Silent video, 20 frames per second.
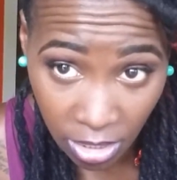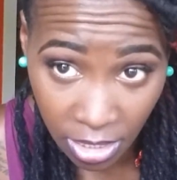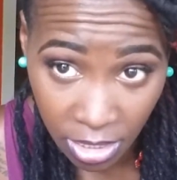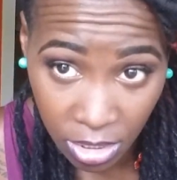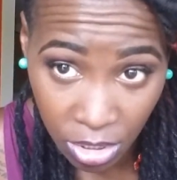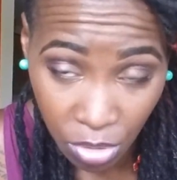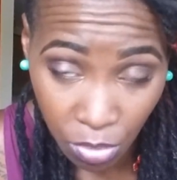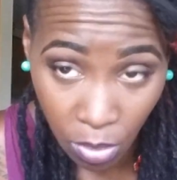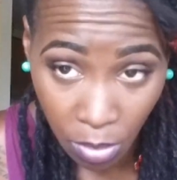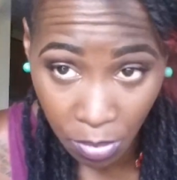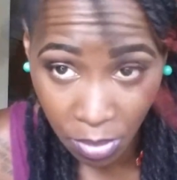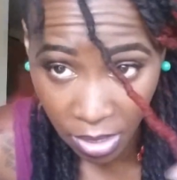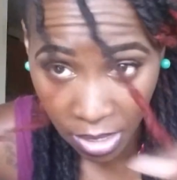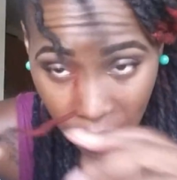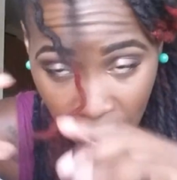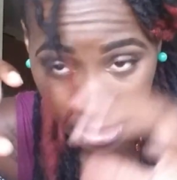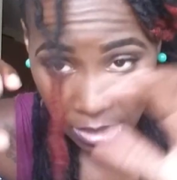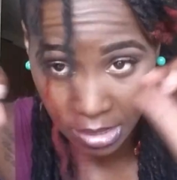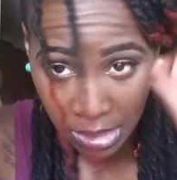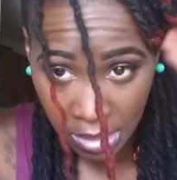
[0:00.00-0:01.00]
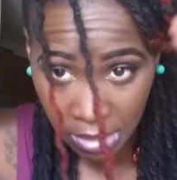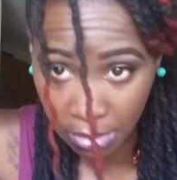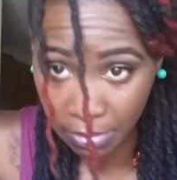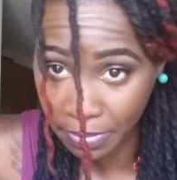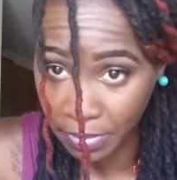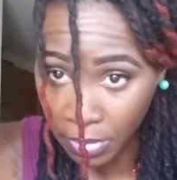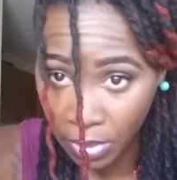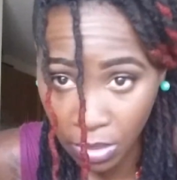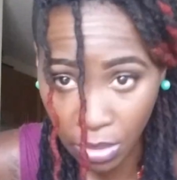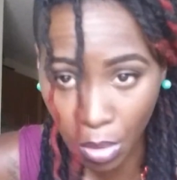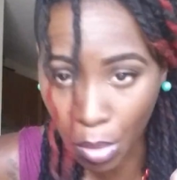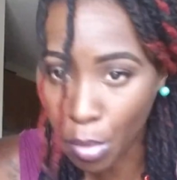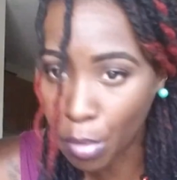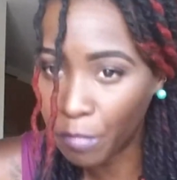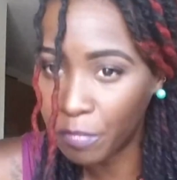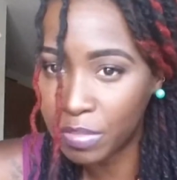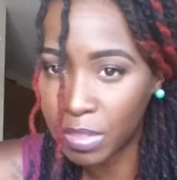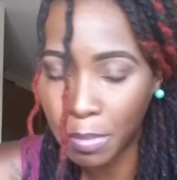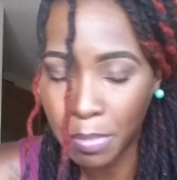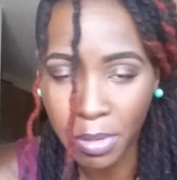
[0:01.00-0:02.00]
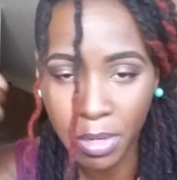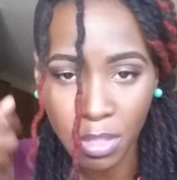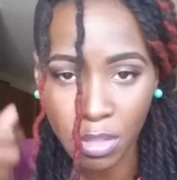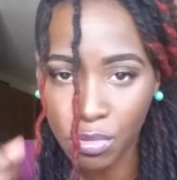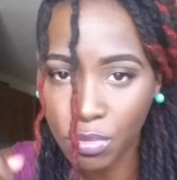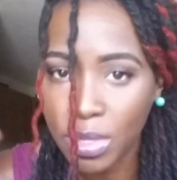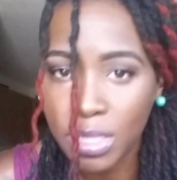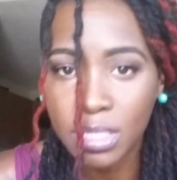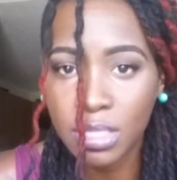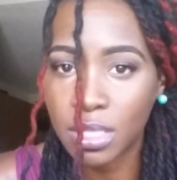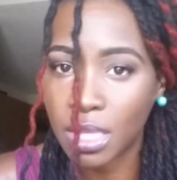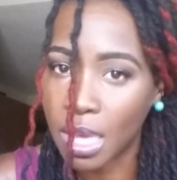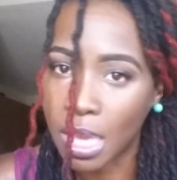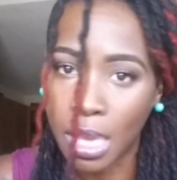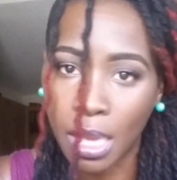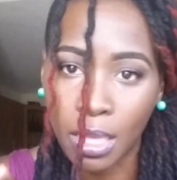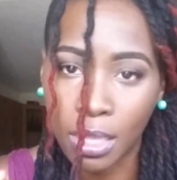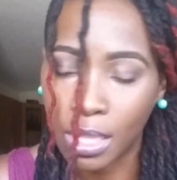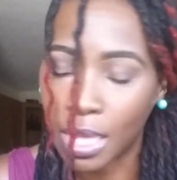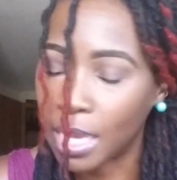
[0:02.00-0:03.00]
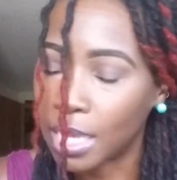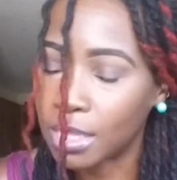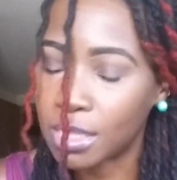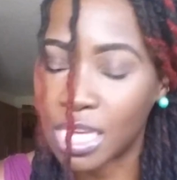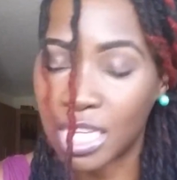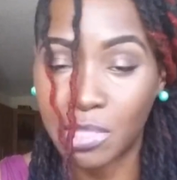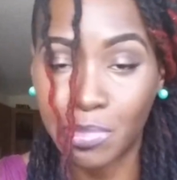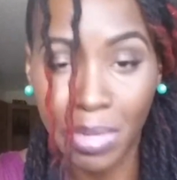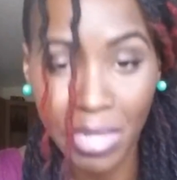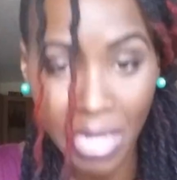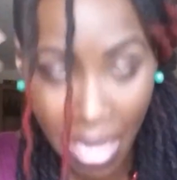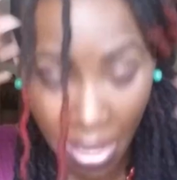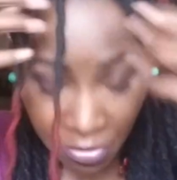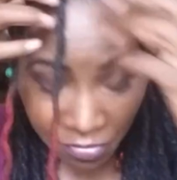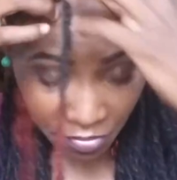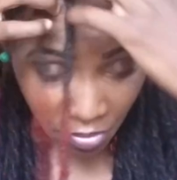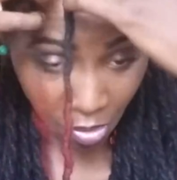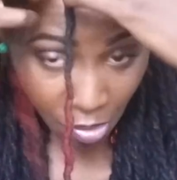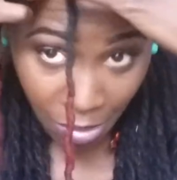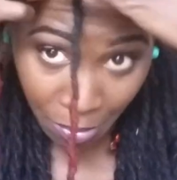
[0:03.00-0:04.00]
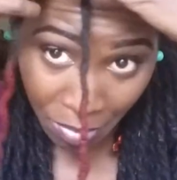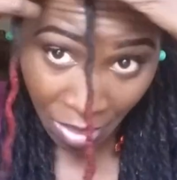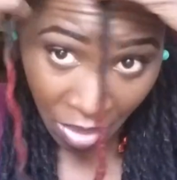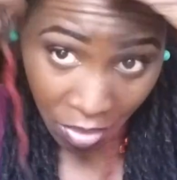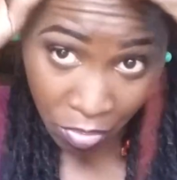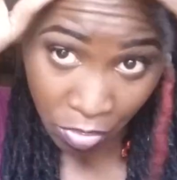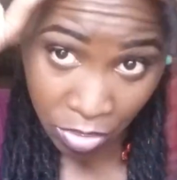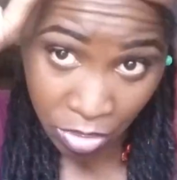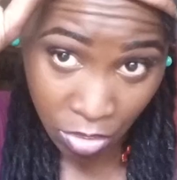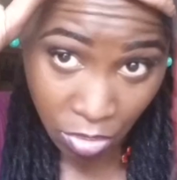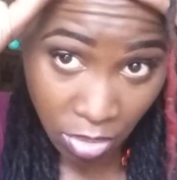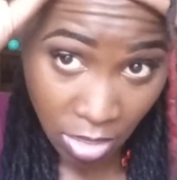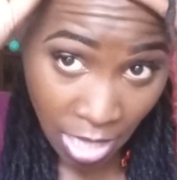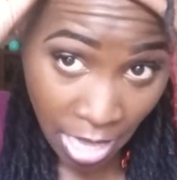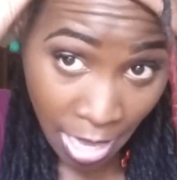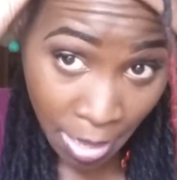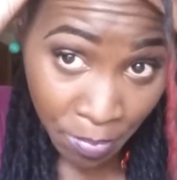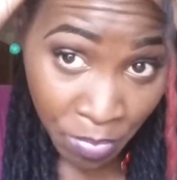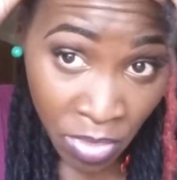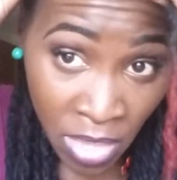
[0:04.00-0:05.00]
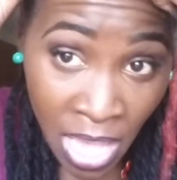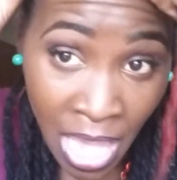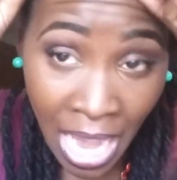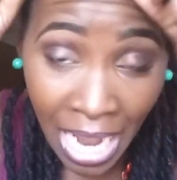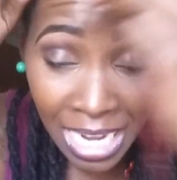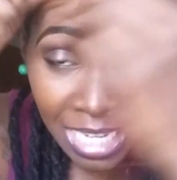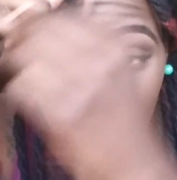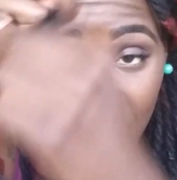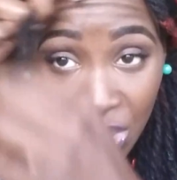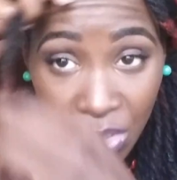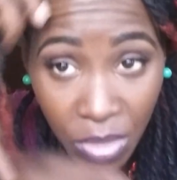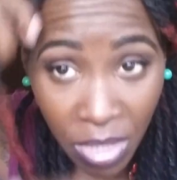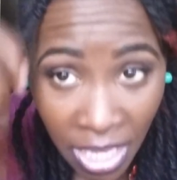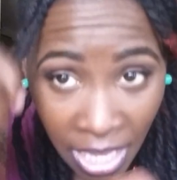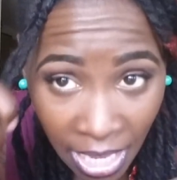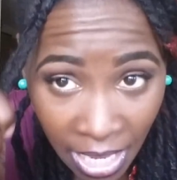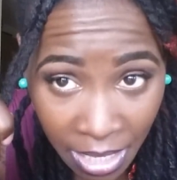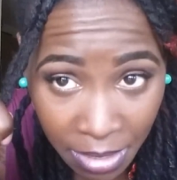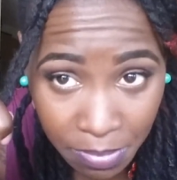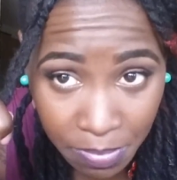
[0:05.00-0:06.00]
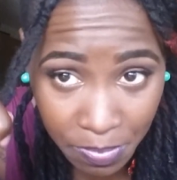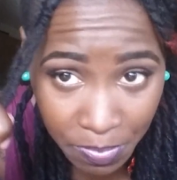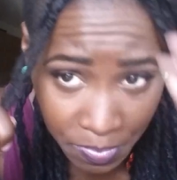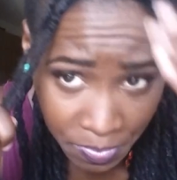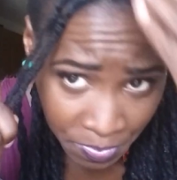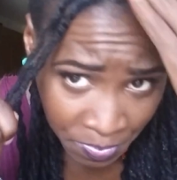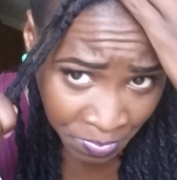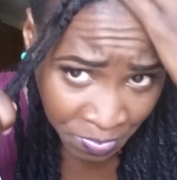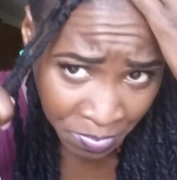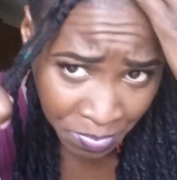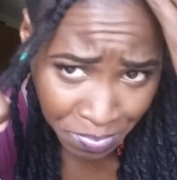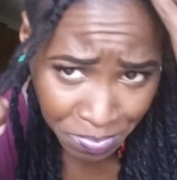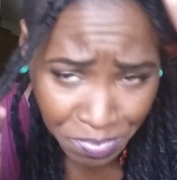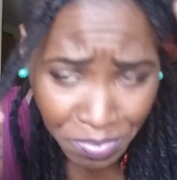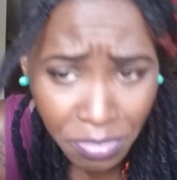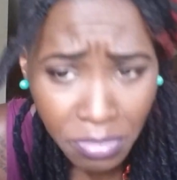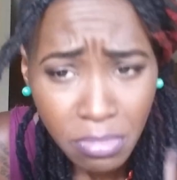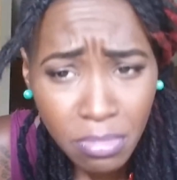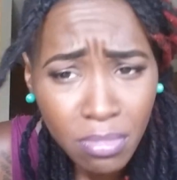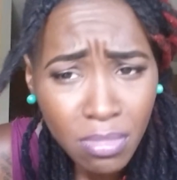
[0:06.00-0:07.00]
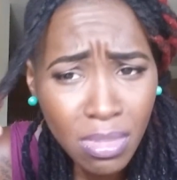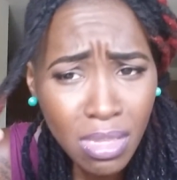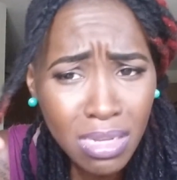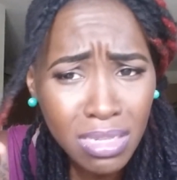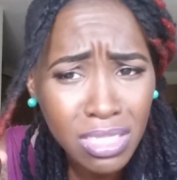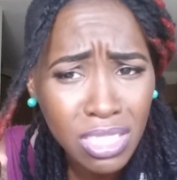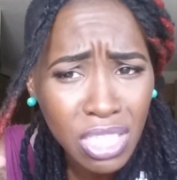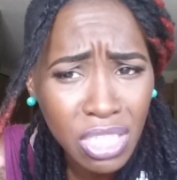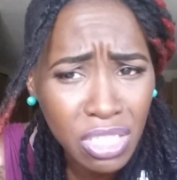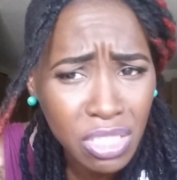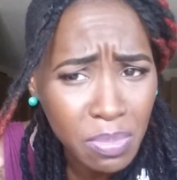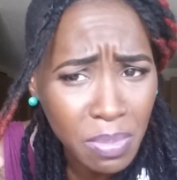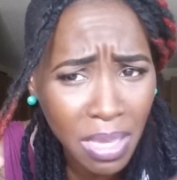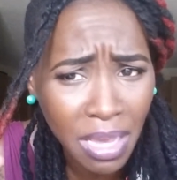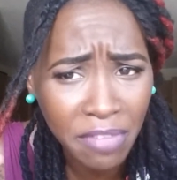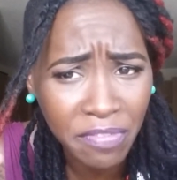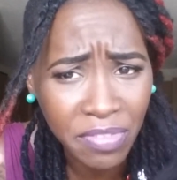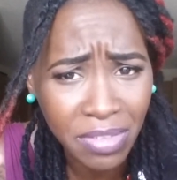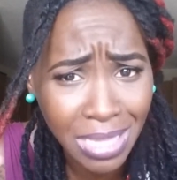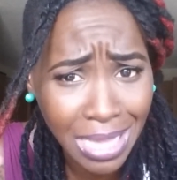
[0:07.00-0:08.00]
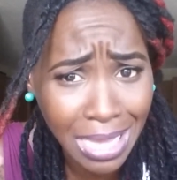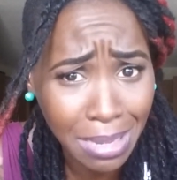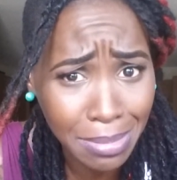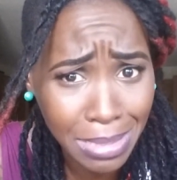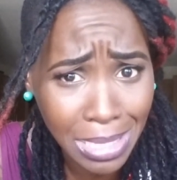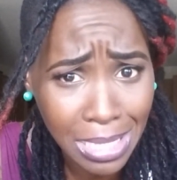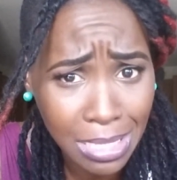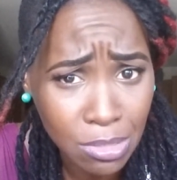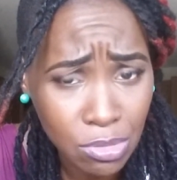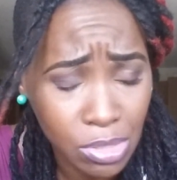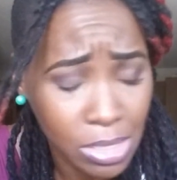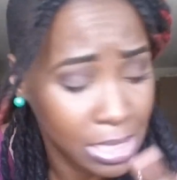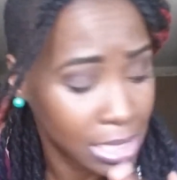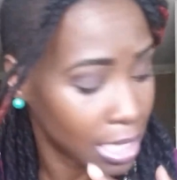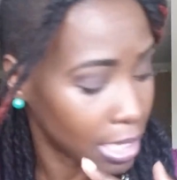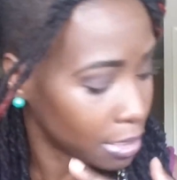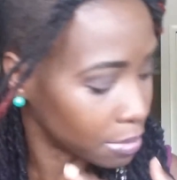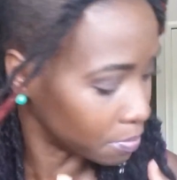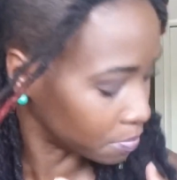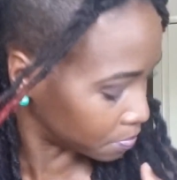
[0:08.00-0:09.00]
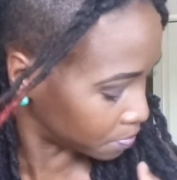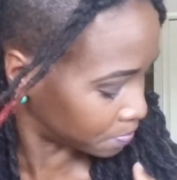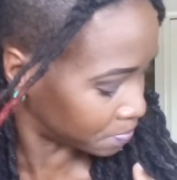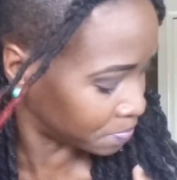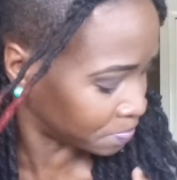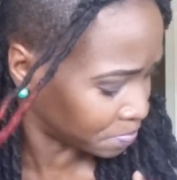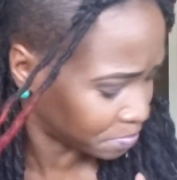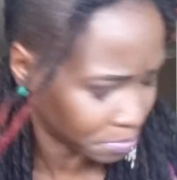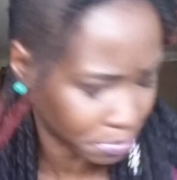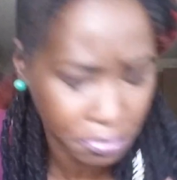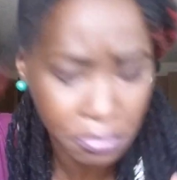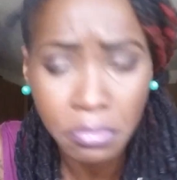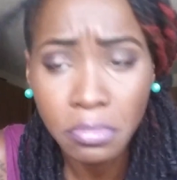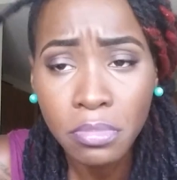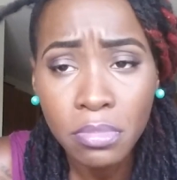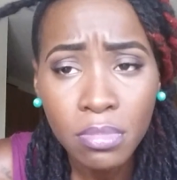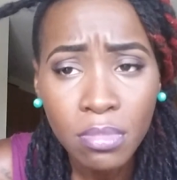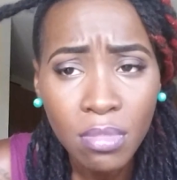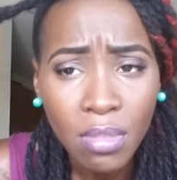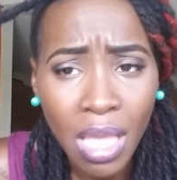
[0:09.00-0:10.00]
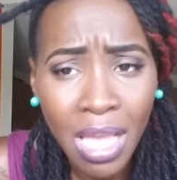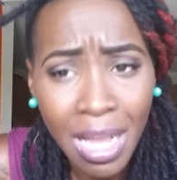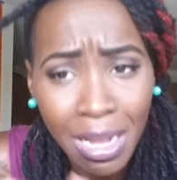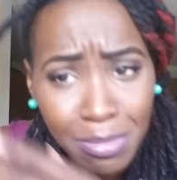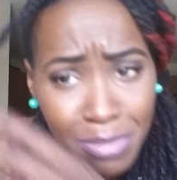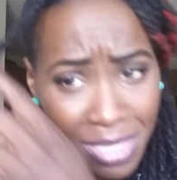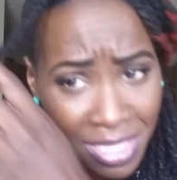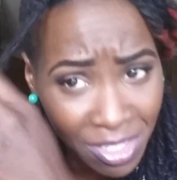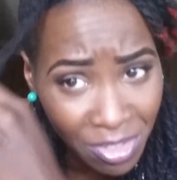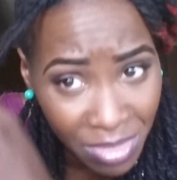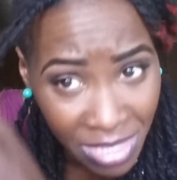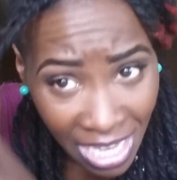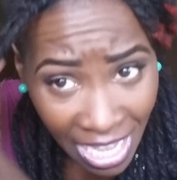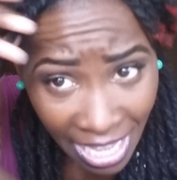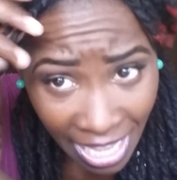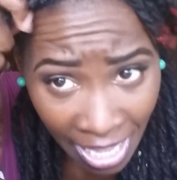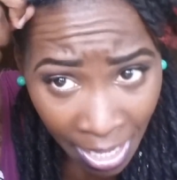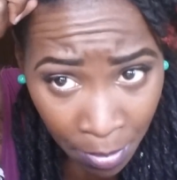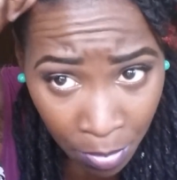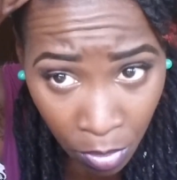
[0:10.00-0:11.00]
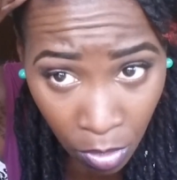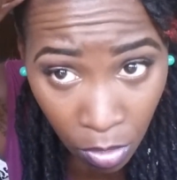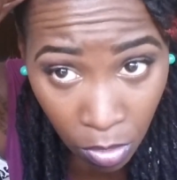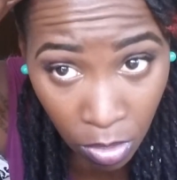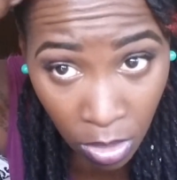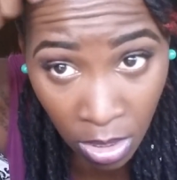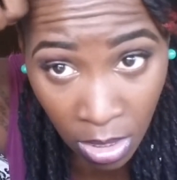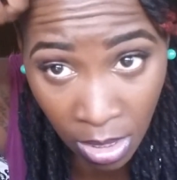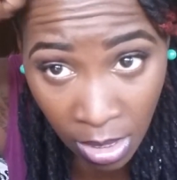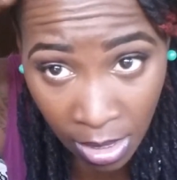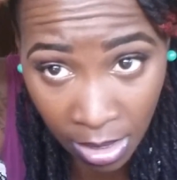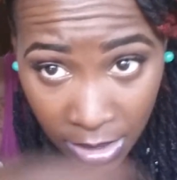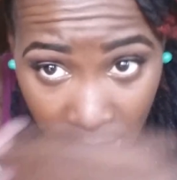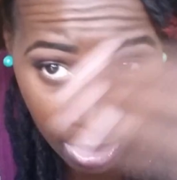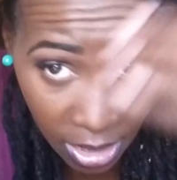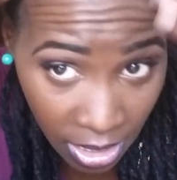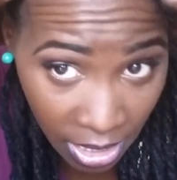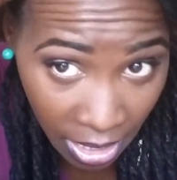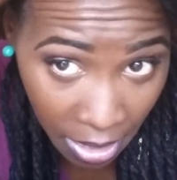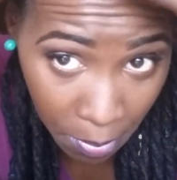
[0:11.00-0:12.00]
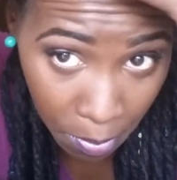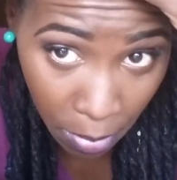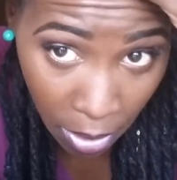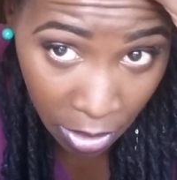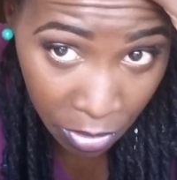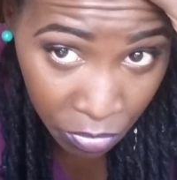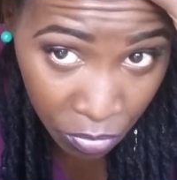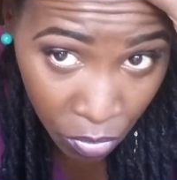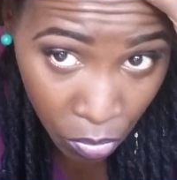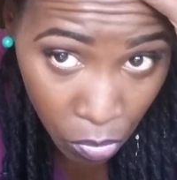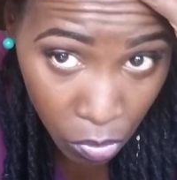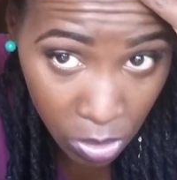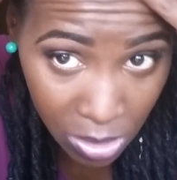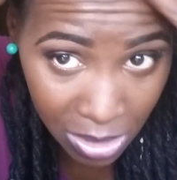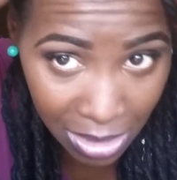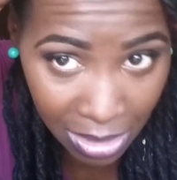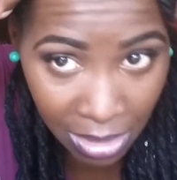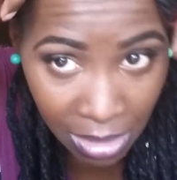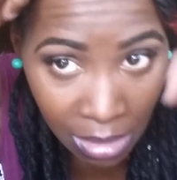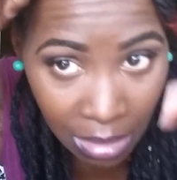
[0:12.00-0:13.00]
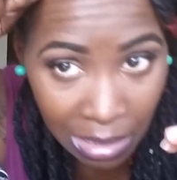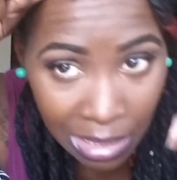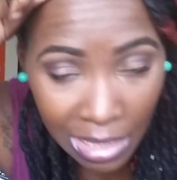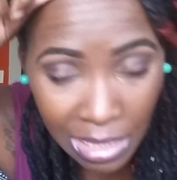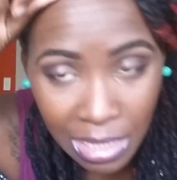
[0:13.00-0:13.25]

started doing, because the whole flipping of the wrist thing, like, that's my downfall. I'm not going to do that. I still can't excuse me, I feel like I'm getting a little sick. I'm still not able to get my roots